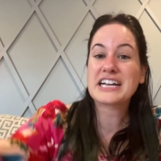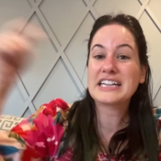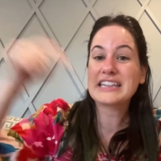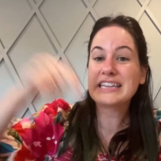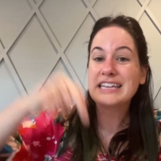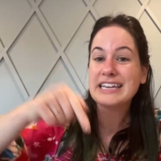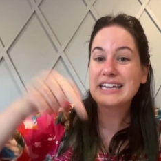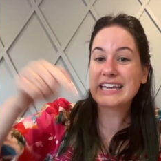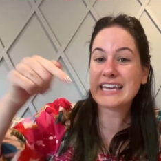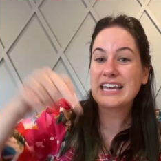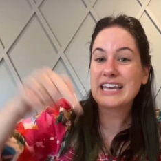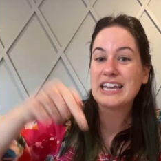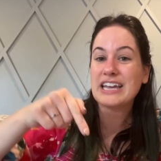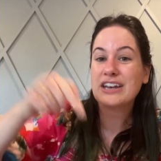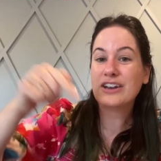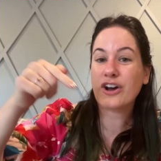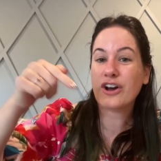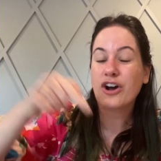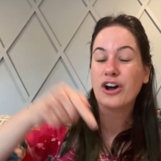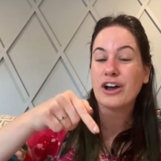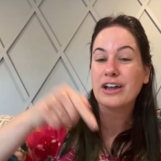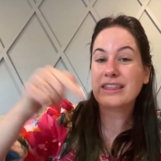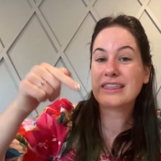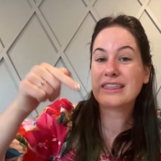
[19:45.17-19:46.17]
click in
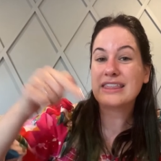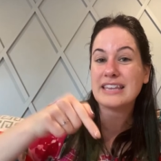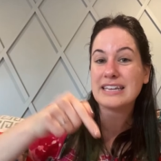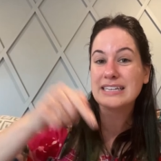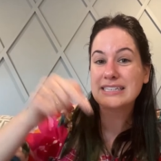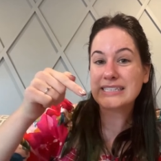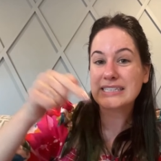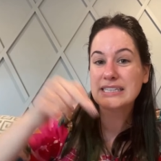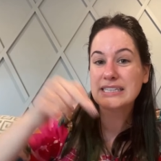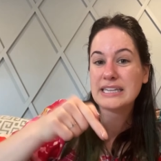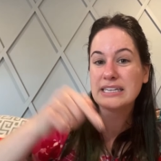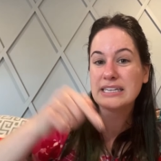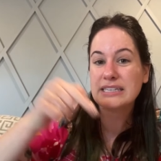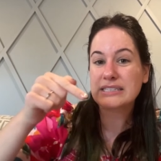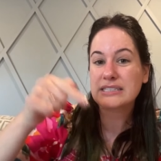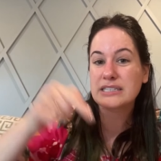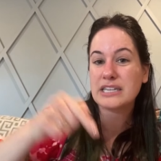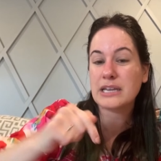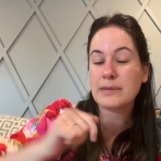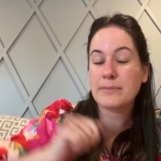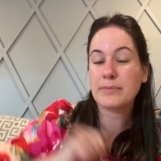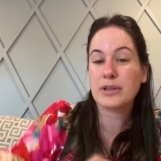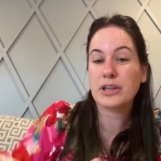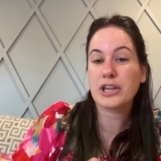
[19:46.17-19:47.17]
on this
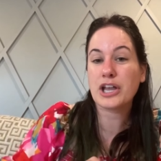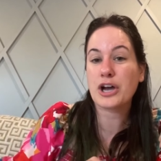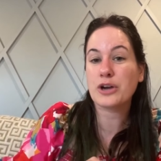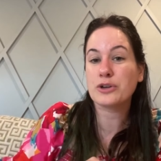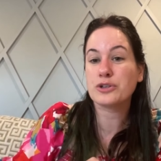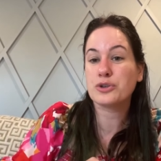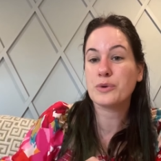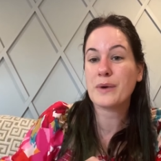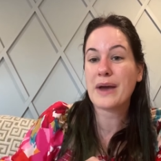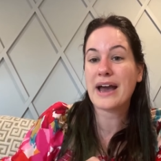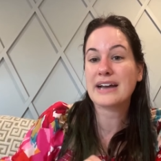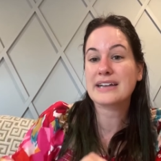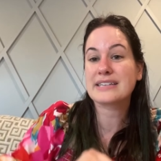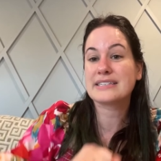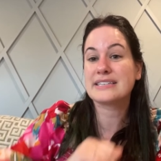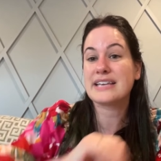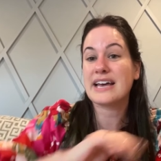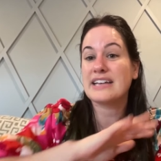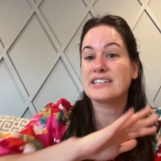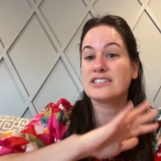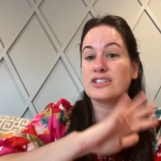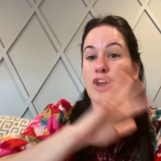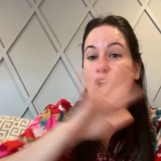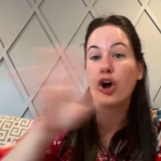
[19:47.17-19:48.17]
listing below to
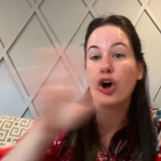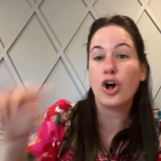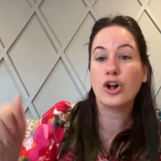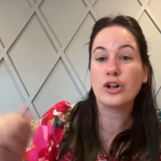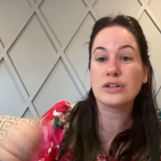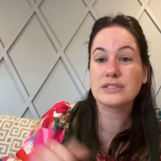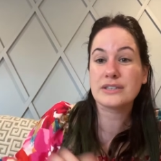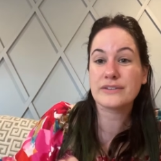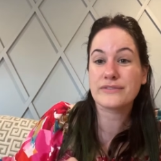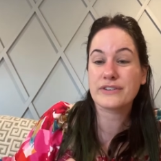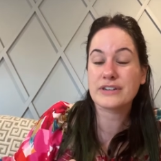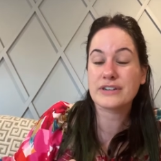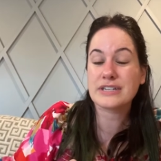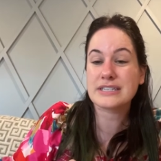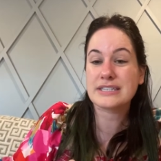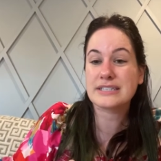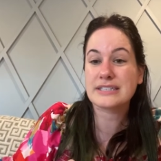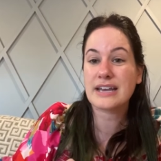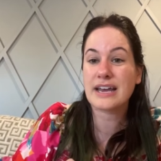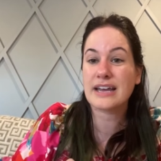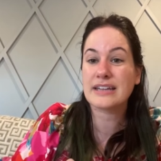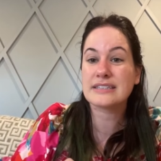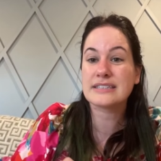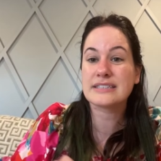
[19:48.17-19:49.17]
access all different
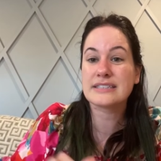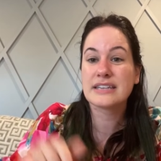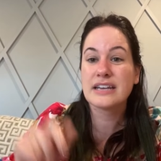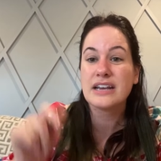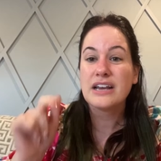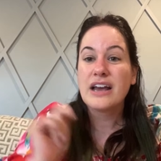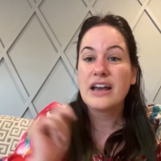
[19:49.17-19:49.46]
scents.